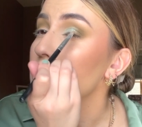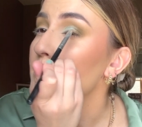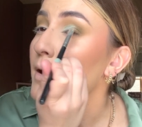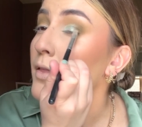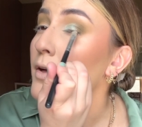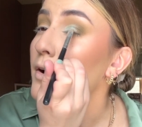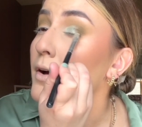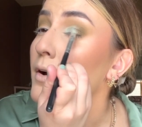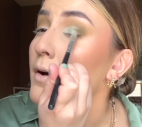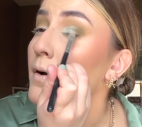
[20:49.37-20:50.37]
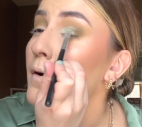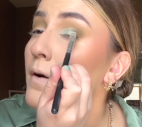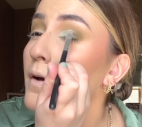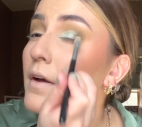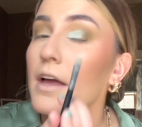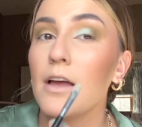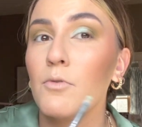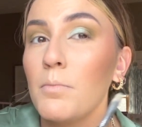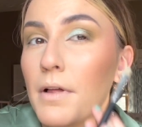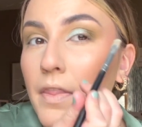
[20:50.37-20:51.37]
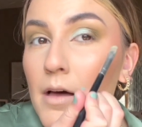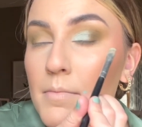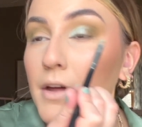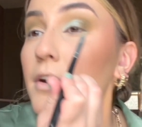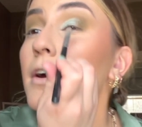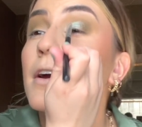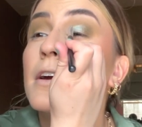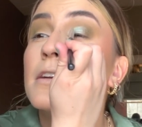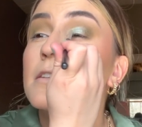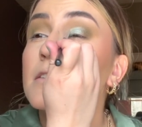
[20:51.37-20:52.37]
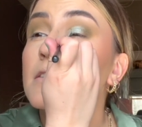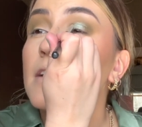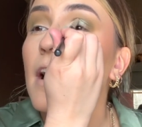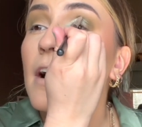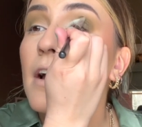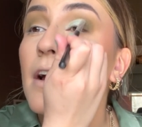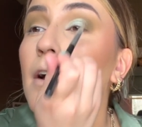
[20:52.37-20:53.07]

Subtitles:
of my look. And we'll blend that better in a sec.